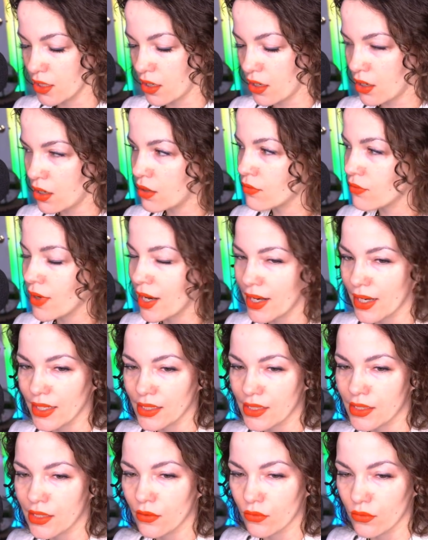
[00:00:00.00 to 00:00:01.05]
Alrighty,
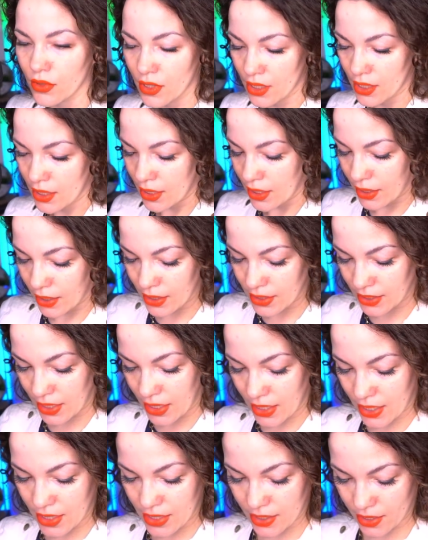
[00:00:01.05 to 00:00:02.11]
so let's
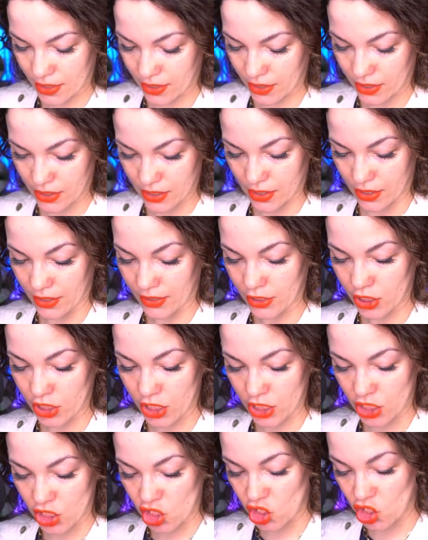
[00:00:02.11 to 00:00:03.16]
get into this. Let's
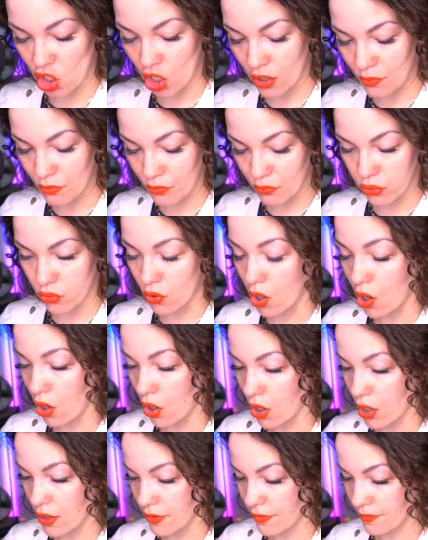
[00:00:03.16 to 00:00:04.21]
just start
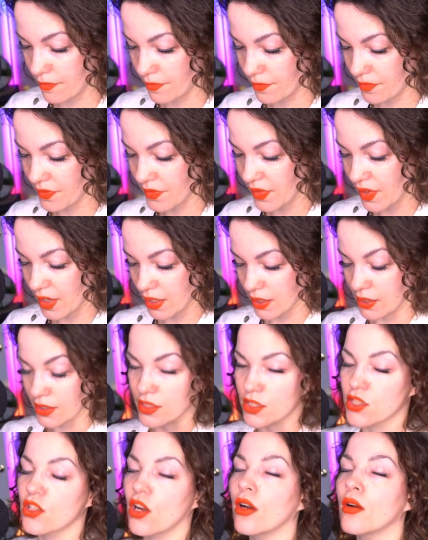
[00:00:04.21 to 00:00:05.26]
broad.
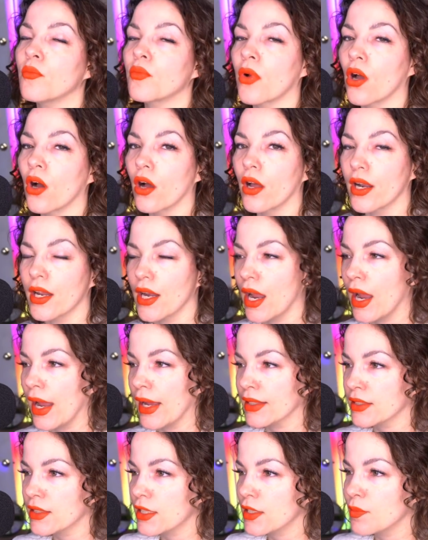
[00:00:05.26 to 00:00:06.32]
And
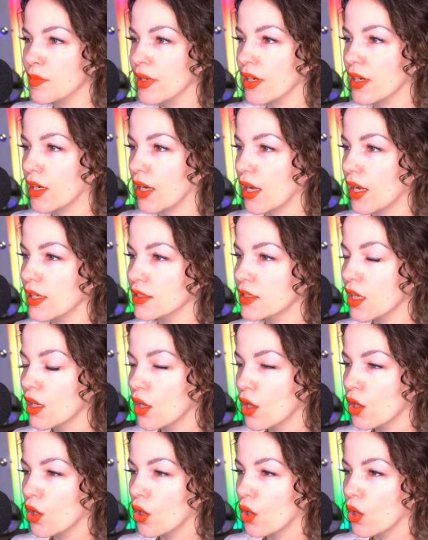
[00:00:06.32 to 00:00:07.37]
ask the spirit guides,
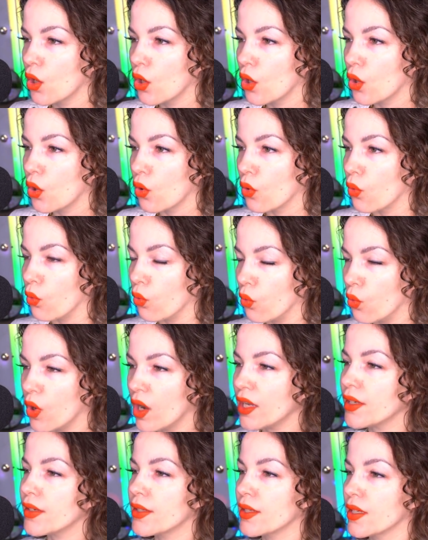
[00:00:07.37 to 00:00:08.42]

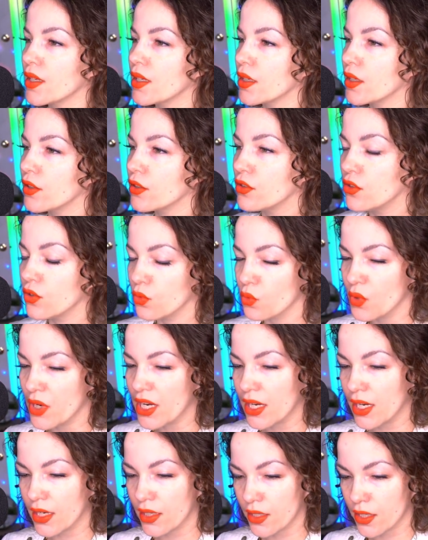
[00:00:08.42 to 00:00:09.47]
what do we
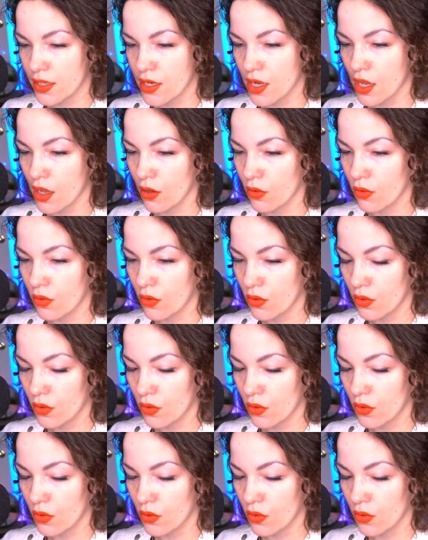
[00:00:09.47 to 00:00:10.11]
need to know